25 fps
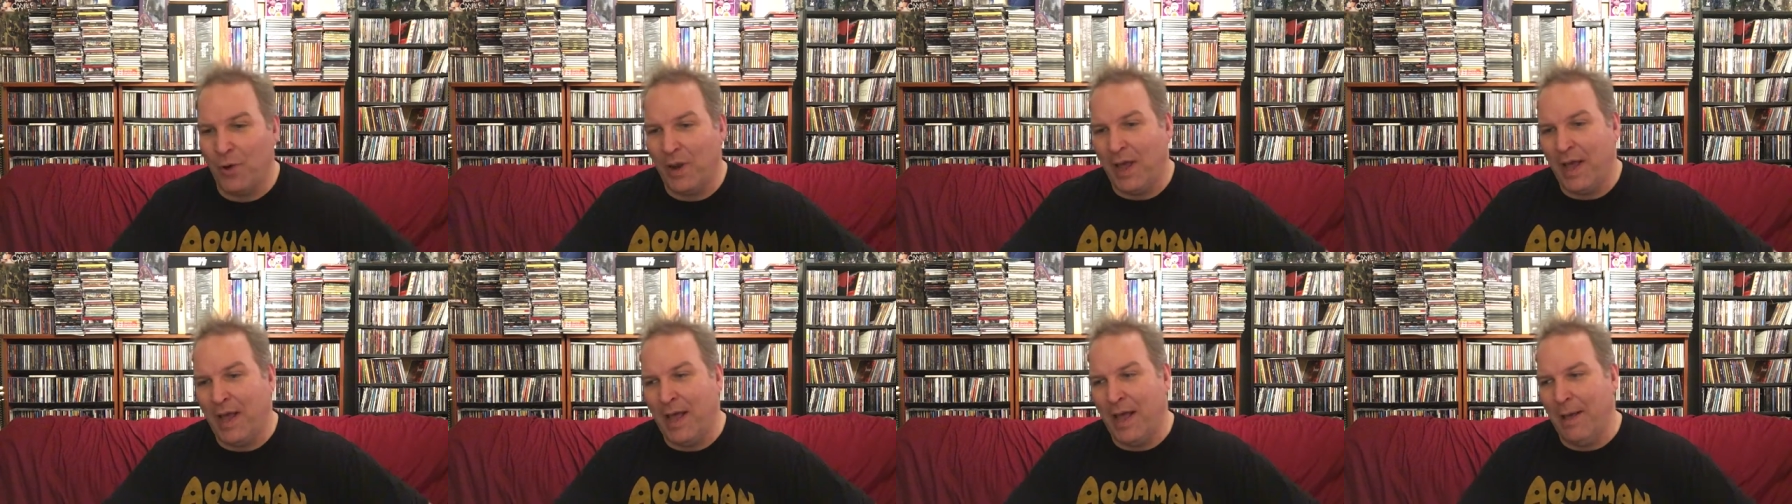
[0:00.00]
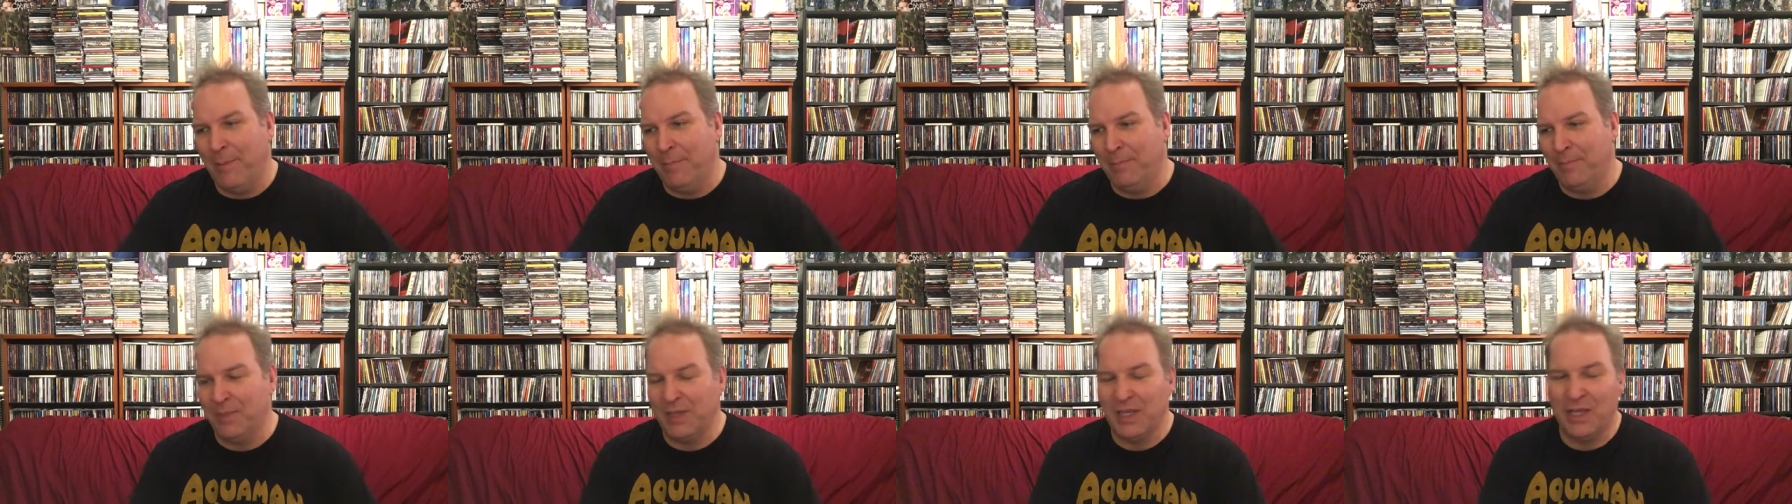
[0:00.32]

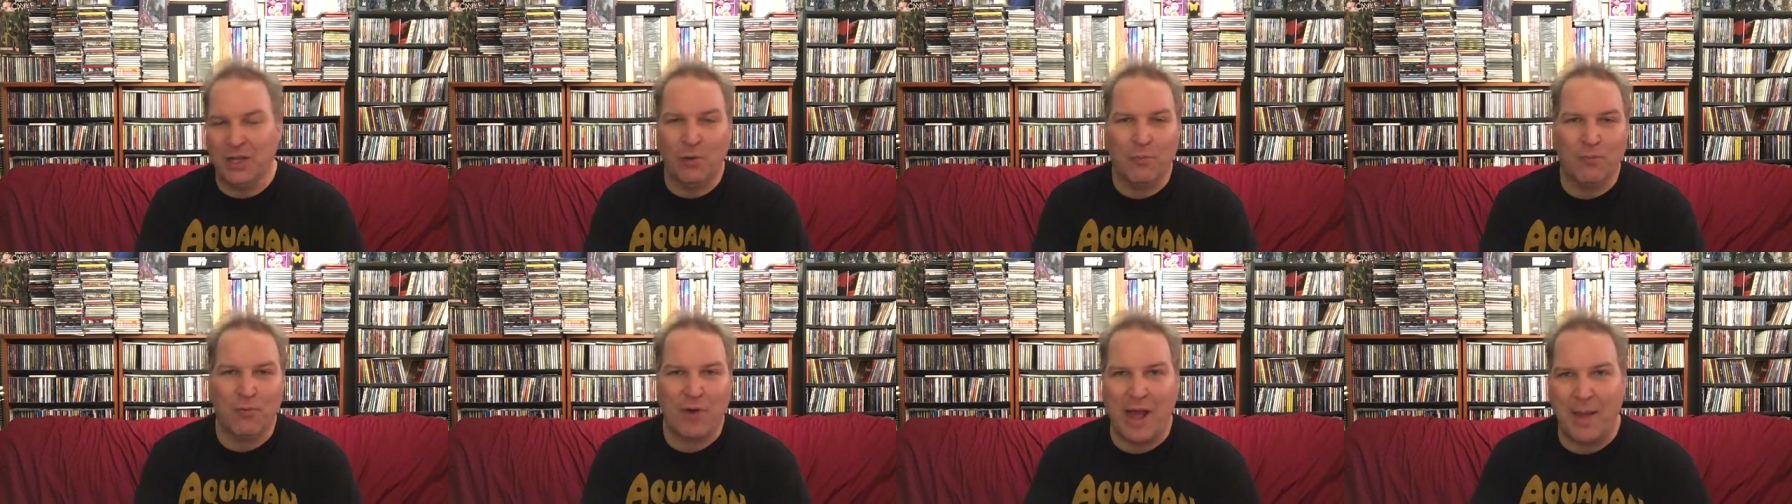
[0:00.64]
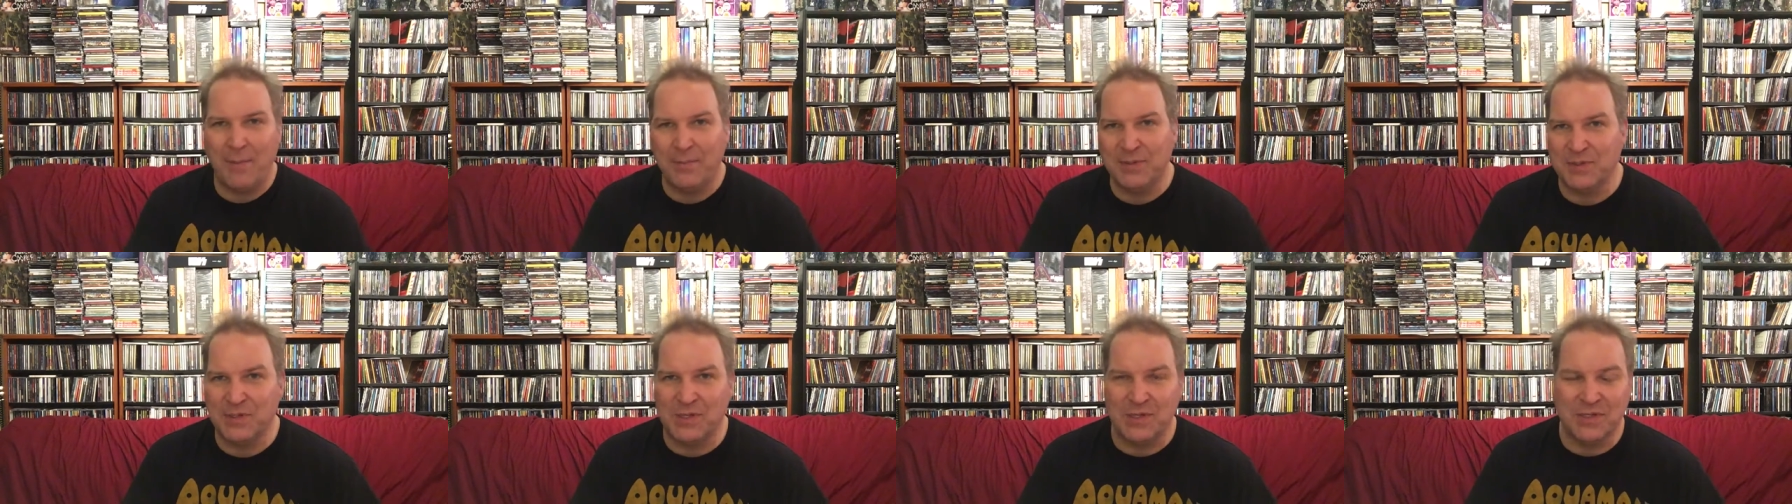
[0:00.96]
um, legal
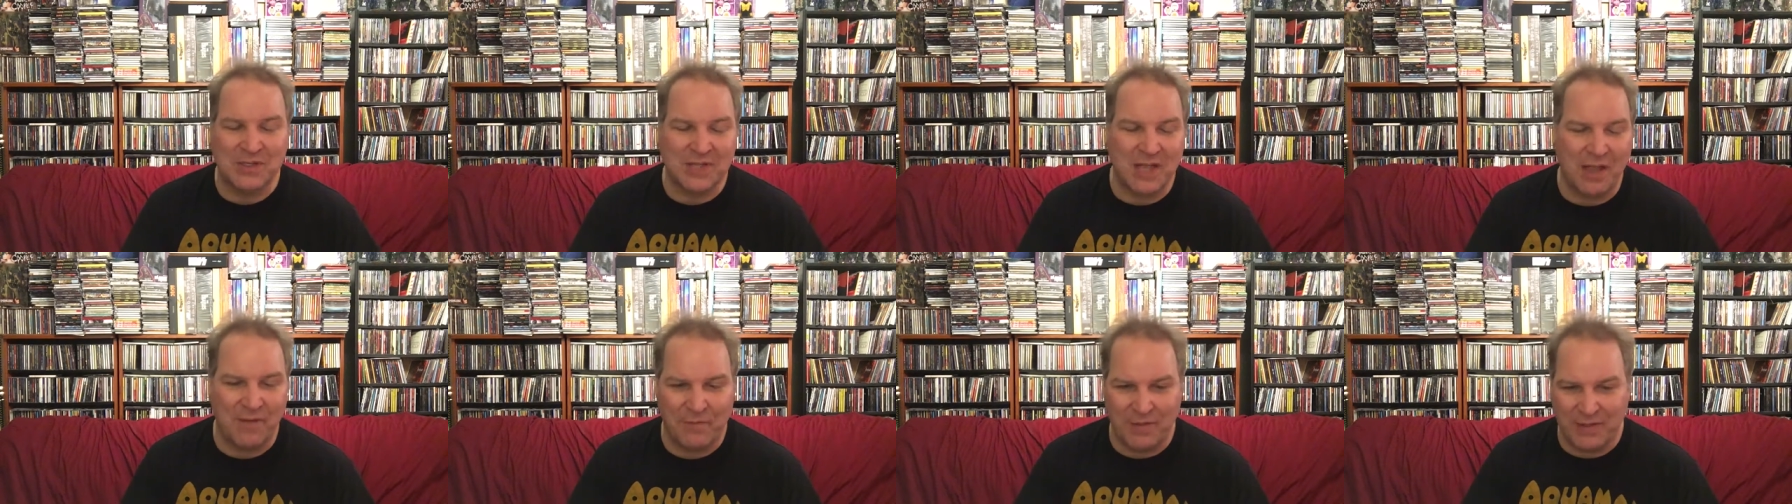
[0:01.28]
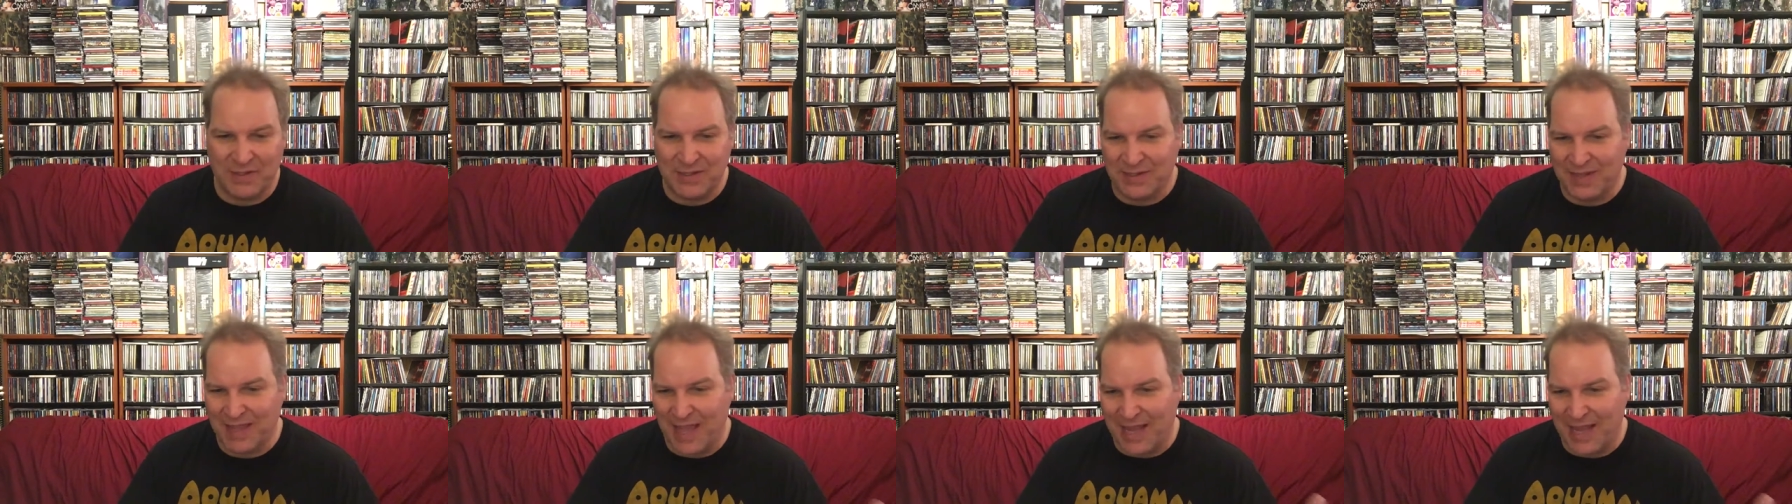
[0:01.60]
problems and stuff, and